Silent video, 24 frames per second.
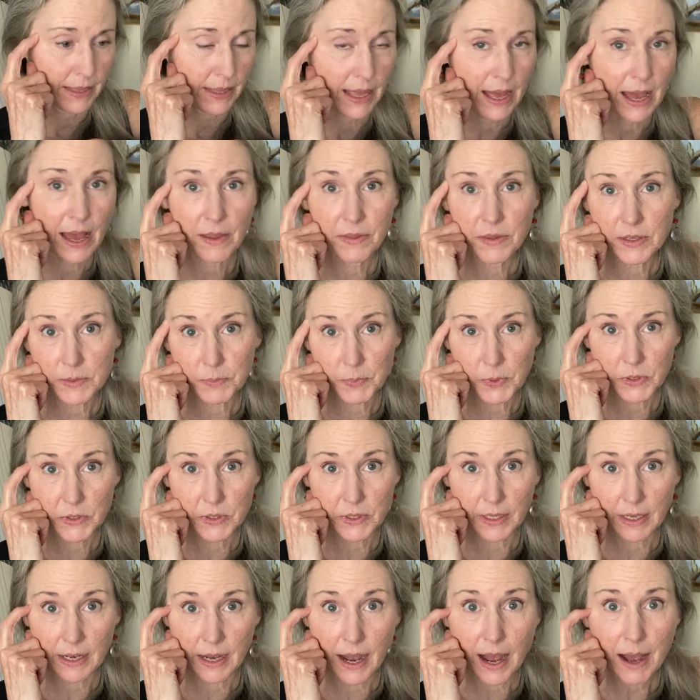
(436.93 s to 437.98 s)
how this
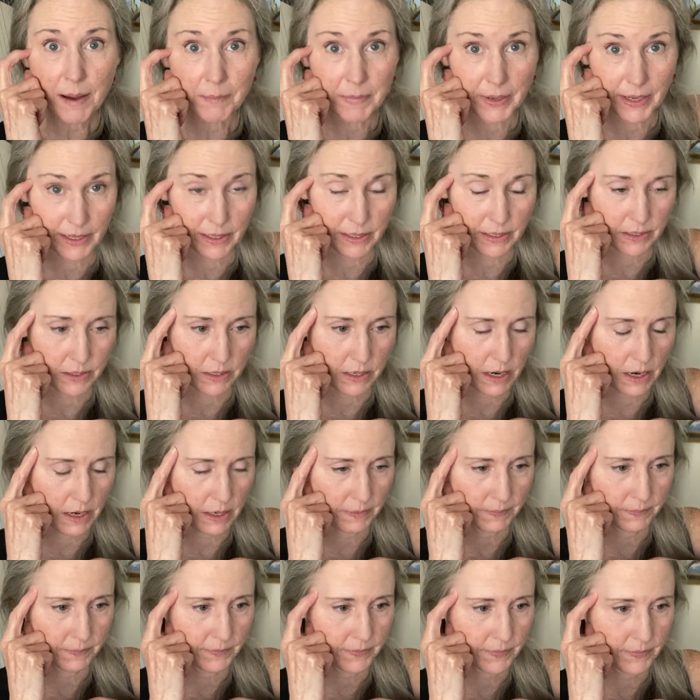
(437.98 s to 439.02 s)
person got my guitar.
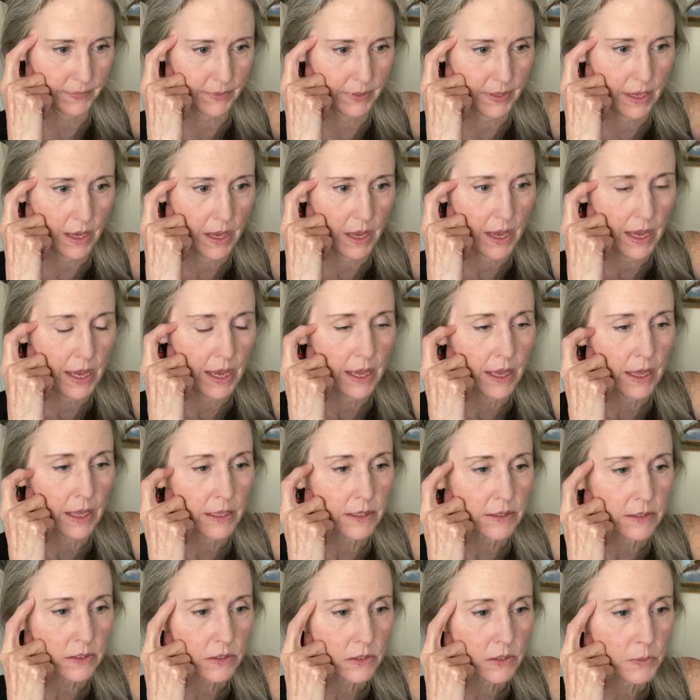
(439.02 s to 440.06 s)

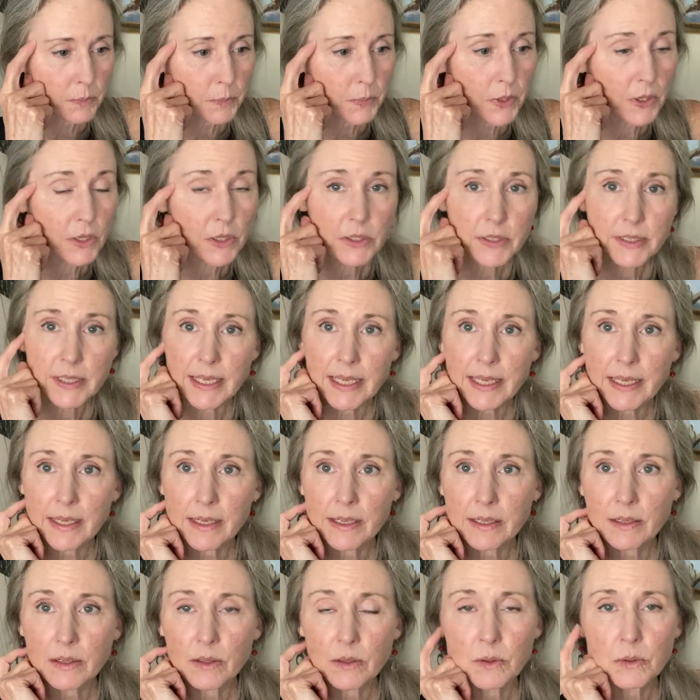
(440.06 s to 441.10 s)
So the
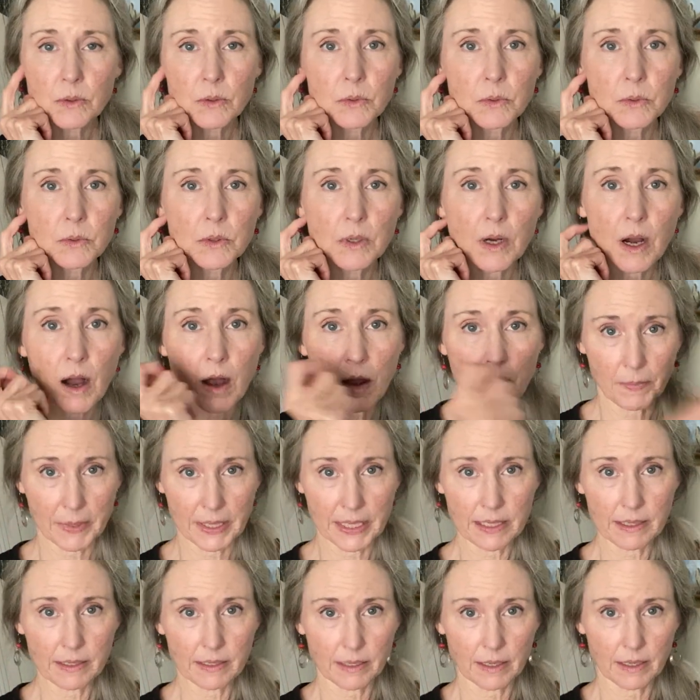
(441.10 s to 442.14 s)
person who called
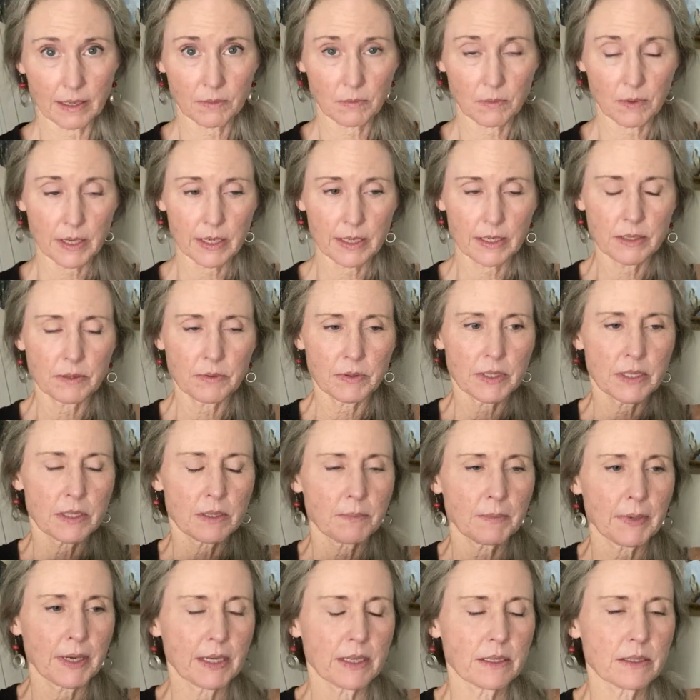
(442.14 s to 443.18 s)
me and wanted to
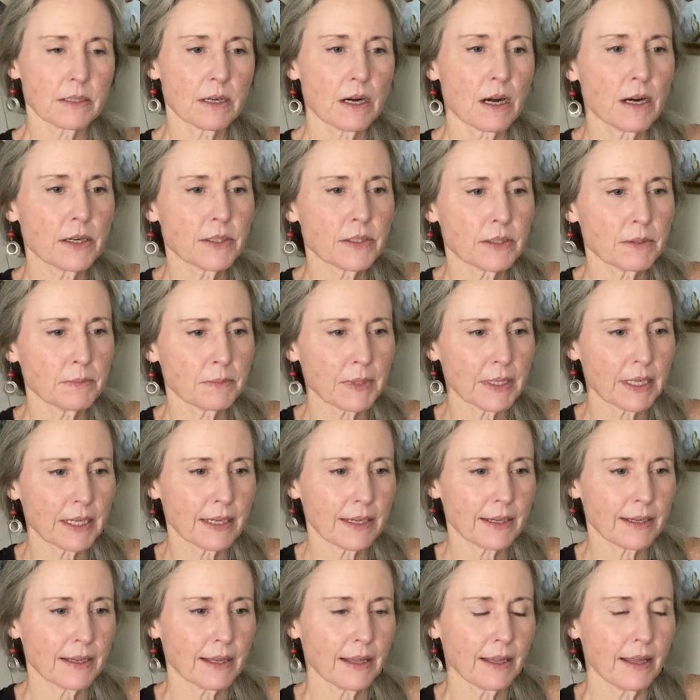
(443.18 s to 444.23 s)
return my guitar to
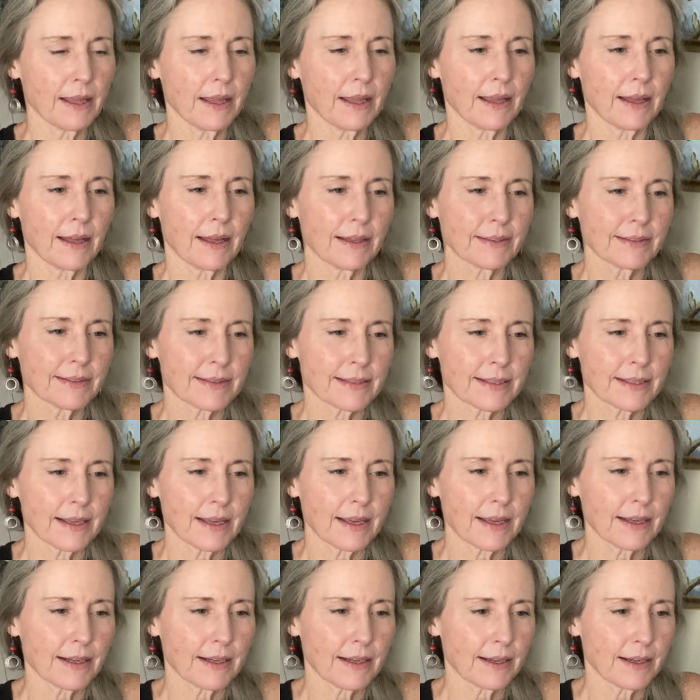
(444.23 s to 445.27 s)
me
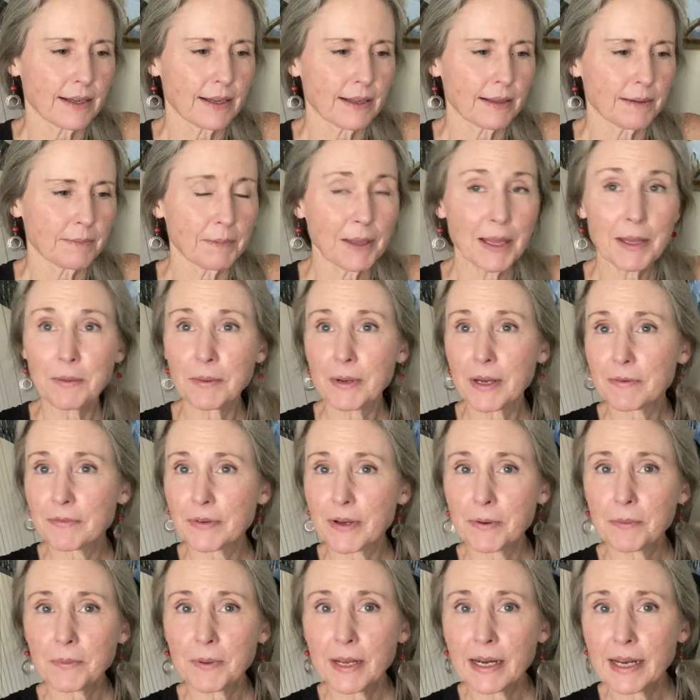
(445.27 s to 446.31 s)
said, by the way, if
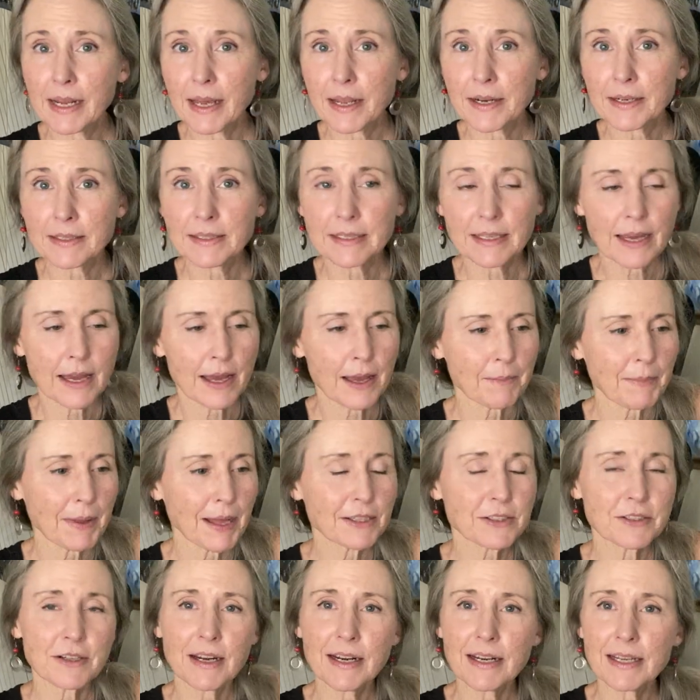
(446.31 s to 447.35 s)
I run out of time,
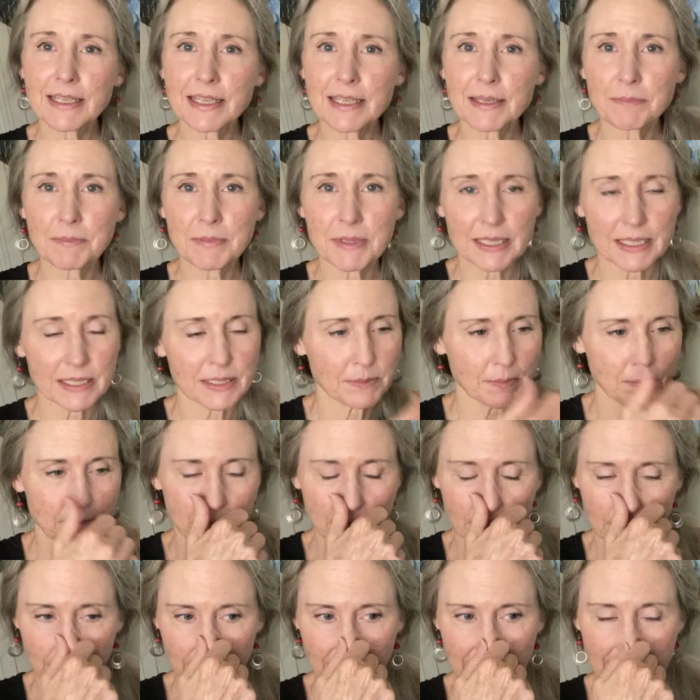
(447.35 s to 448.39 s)
I try to keep these
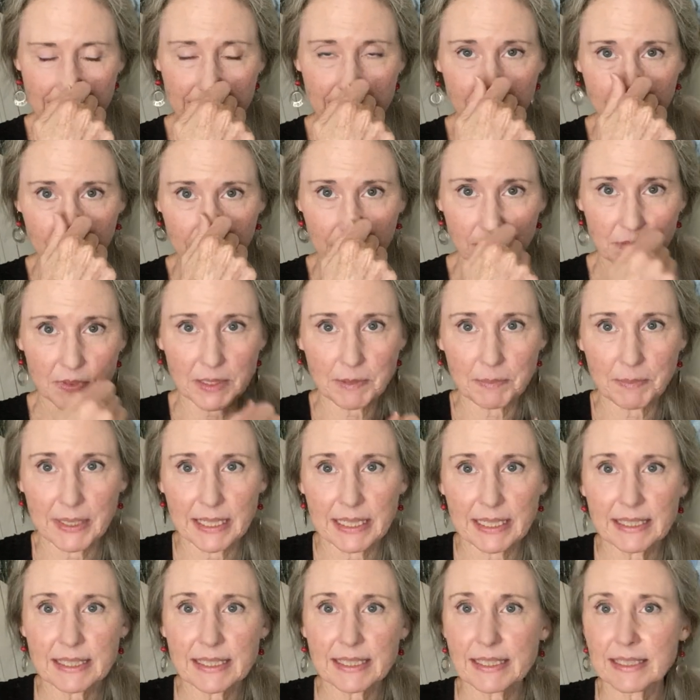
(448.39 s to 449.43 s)
less than 15
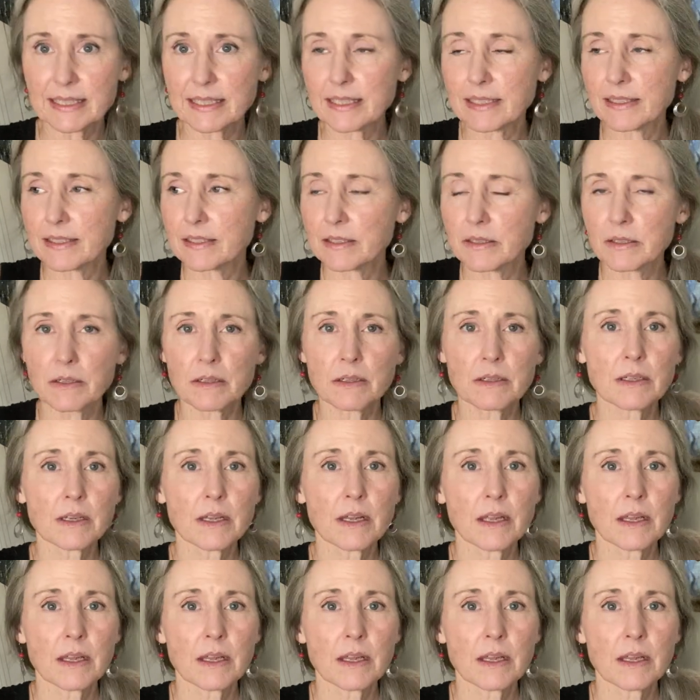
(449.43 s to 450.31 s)
minutes. It's easier